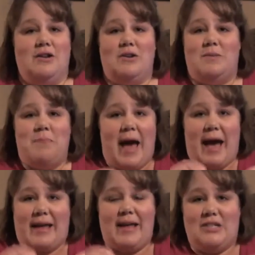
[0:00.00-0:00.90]

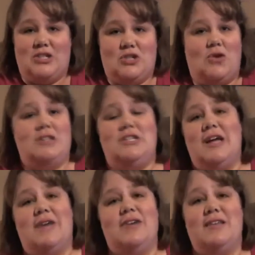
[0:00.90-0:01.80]
packing and
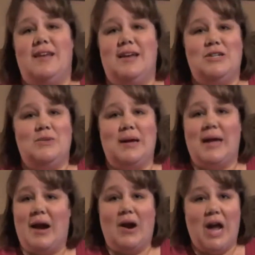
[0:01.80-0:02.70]
scrunching everything into a
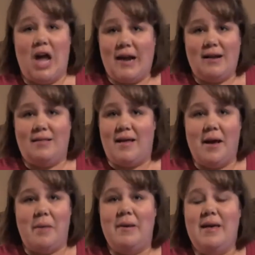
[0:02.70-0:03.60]
carry-on
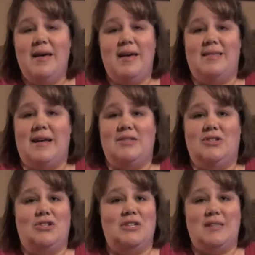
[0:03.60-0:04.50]
club. That's
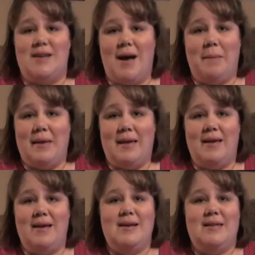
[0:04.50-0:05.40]
just not
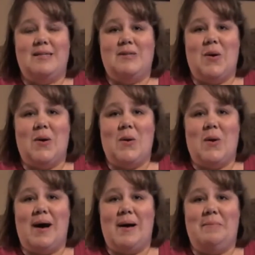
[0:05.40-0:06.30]
me. So
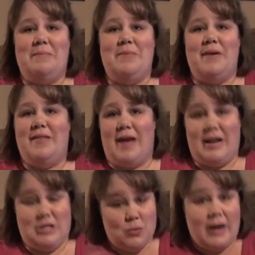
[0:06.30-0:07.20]
I
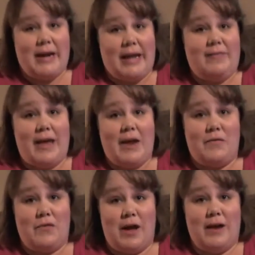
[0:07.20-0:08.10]
just wanted to get that
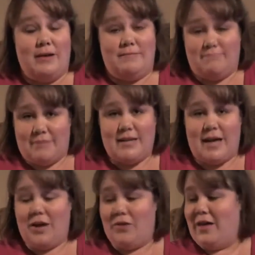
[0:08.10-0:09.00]
up front to
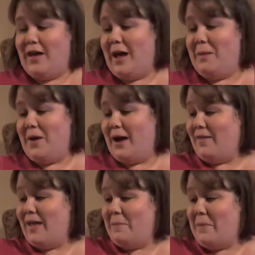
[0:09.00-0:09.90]
tell you that I'm not a
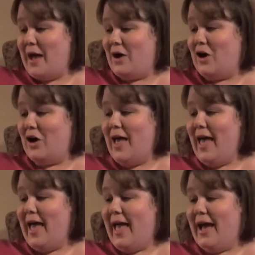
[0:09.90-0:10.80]
light packer,
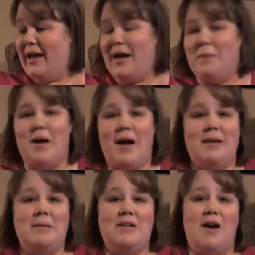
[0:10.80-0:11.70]
and I'm not going
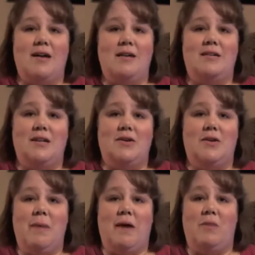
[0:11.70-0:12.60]
to be talking to you
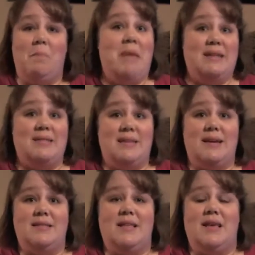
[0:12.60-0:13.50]
about the
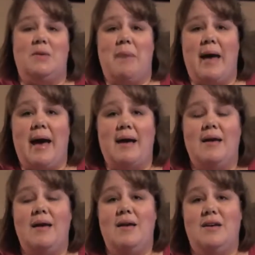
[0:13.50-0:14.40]
basics that you'd pack.
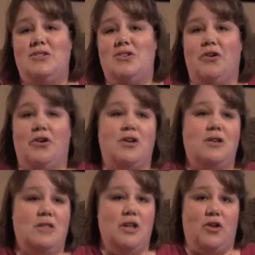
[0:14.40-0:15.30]
So
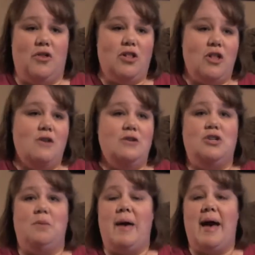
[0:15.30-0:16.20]
the clothes
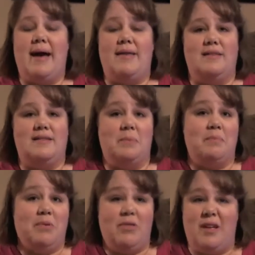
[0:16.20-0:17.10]
you'll pack,
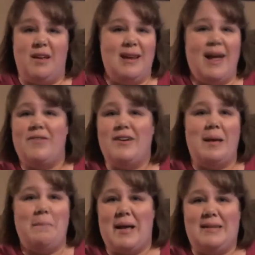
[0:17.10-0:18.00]
the
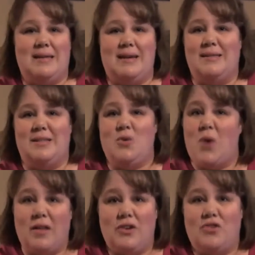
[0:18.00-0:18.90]
everyday basics, the
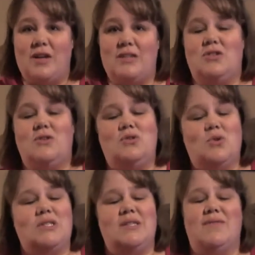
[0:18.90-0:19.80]
toiletries, those
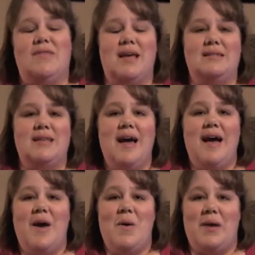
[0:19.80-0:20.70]
sorts of things.
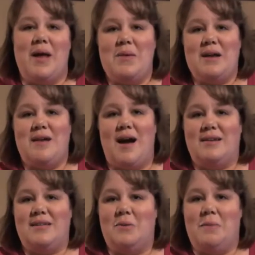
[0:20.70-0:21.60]
What I want to talk
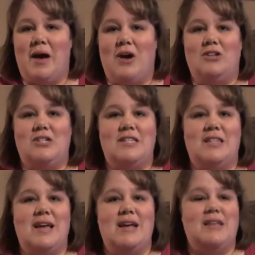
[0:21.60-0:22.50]
to you about are just
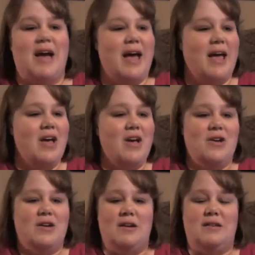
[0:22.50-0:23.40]
things I
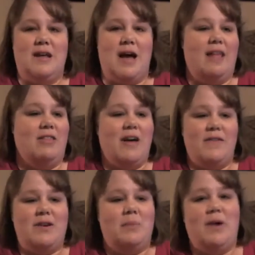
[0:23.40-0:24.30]

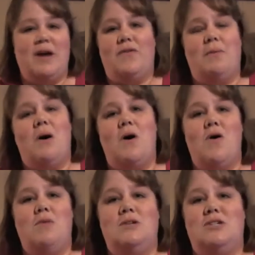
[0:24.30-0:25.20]
love to bring from
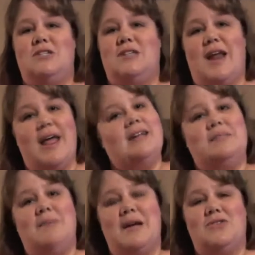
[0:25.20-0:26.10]
home to just
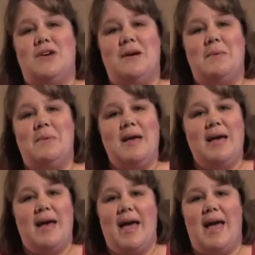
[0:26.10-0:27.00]
enhance my trip
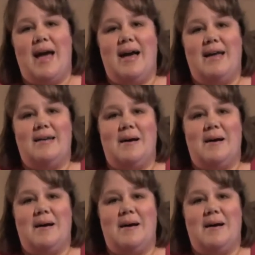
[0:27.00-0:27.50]
and